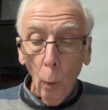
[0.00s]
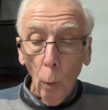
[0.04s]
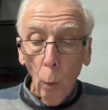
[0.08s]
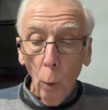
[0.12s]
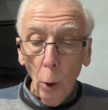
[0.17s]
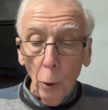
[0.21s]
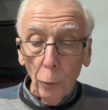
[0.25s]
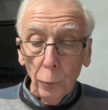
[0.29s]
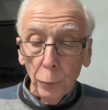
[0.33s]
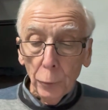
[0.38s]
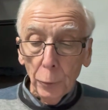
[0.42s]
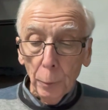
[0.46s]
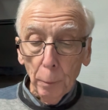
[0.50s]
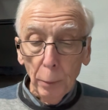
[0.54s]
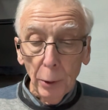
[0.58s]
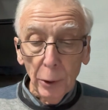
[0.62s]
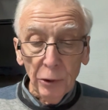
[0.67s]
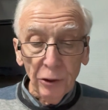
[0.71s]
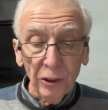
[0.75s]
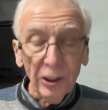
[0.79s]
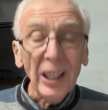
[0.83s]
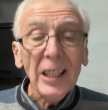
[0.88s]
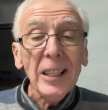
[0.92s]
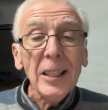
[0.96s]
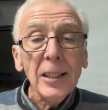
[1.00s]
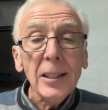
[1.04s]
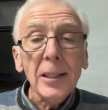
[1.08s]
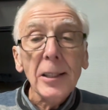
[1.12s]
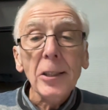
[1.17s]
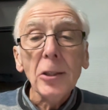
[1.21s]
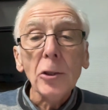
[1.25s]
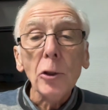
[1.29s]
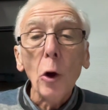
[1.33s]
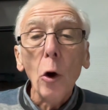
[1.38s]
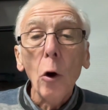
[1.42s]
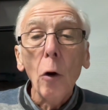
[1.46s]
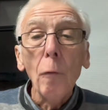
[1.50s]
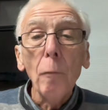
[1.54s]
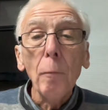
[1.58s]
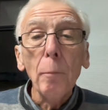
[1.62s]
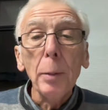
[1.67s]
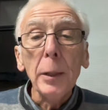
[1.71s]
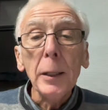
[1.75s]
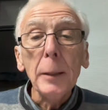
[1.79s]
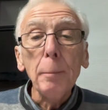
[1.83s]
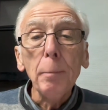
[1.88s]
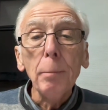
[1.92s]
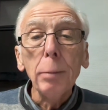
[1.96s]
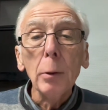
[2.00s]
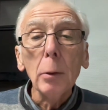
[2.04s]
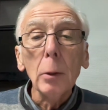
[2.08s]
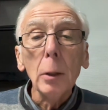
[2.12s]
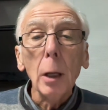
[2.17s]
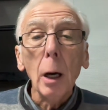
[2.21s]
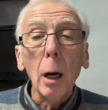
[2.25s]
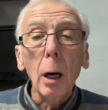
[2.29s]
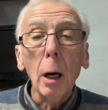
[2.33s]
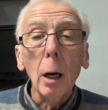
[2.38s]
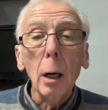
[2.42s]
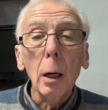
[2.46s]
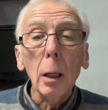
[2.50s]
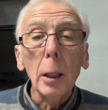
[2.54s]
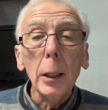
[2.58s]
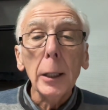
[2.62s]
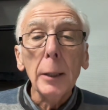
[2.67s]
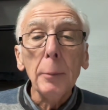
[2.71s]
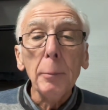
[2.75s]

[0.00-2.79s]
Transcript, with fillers: What percentage of people are